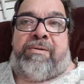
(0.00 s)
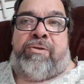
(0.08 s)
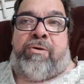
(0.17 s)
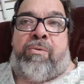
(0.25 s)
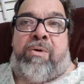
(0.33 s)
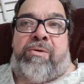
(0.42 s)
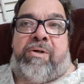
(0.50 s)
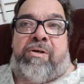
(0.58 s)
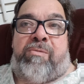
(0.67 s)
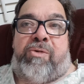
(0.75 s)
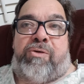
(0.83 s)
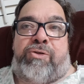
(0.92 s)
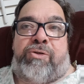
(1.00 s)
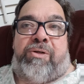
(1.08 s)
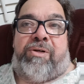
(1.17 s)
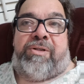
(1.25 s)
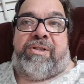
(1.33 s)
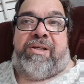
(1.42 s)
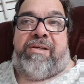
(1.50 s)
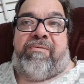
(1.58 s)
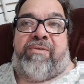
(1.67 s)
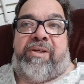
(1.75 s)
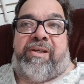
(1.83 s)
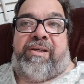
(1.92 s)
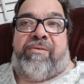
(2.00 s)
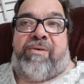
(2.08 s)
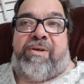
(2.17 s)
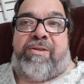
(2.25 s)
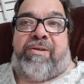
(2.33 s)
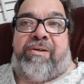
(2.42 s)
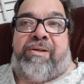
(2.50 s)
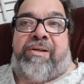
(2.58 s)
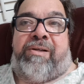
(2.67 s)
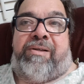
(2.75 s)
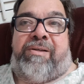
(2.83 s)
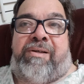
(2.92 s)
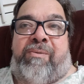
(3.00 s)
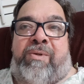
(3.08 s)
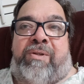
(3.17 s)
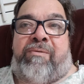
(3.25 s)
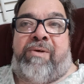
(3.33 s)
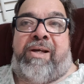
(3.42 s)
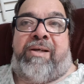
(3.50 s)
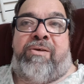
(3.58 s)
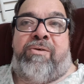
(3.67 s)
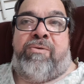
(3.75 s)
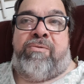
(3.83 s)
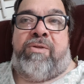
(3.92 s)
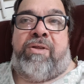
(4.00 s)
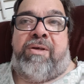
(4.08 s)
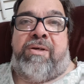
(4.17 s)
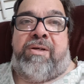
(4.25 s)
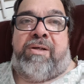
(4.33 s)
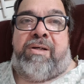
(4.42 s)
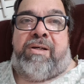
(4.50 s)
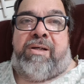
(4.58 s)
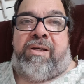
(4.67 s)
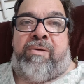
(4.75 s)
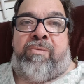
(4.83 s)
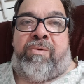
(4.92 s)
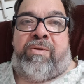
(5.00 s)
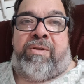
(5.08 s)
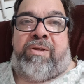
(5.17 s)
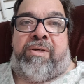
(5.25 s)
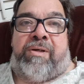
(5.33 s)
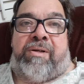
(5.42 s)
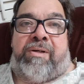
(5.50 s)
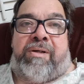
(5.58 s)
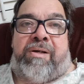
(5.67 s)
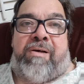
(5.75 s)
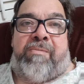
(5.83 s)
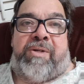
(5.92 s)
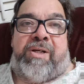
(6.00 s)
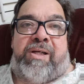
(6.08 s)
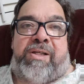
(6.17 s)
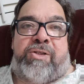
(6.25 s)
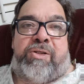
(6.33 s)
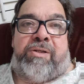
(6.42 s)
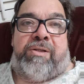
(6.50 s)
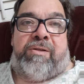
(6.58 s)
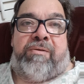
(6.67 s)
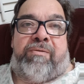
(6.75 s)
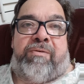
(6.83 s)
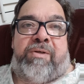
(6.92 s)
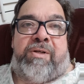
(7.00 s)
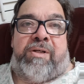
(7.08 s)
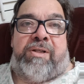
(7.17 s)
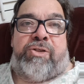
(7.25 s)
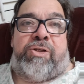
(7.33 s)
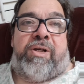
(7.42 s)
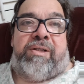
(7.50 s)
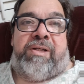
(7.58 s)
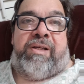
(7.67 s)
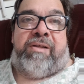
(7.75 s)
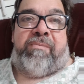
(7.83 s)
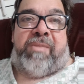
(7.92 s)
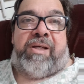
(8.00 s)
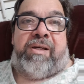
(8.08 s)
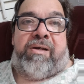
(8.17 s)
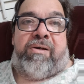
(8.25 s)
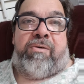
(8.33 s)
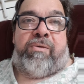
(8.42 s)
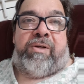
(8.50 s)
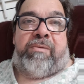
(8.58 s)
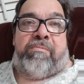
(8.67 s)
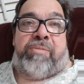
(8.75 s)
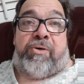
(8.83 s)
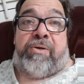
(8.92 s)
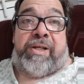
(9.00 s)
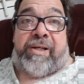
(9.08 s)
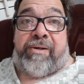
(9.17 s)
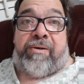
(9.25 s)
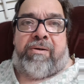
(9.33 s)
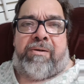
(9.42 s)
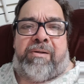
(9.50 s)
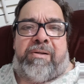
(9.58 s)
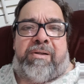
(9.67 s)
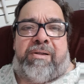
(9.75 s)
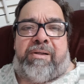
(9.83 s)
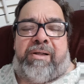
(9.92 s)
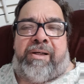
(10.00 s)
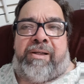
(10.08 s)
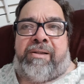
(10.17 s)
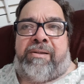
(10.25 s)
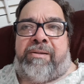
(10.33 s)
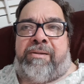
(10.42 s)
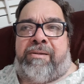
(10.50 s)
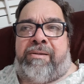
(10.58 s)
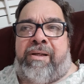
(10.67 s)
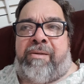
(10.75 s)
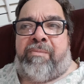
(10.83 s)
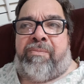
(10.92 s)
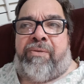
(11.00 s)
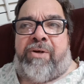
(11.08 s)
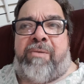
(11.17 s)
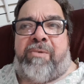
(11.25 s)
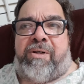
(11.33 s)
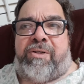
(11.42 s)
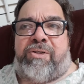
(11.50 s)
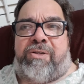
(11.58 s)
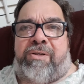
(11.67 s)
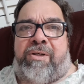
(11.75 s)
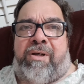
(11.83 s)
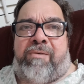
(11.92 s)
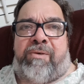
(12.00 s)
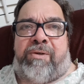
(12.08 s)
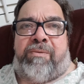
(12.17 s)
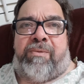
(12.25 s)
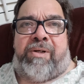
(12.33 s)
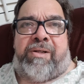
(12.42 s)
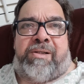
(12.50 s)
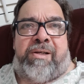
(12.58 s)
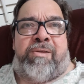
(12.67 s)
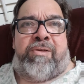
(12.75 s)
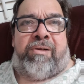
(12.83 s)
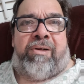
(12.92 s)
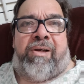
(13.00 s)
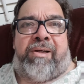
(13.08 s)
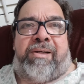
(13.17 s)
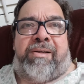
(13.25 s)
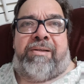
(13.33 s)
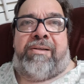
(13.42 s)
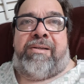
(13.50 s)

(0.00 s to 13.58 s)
To quote a commercial on TV recently with the raccoons, it was a combination of chutney, mango, and burnt hair. And that pretty much covered what it tasted like.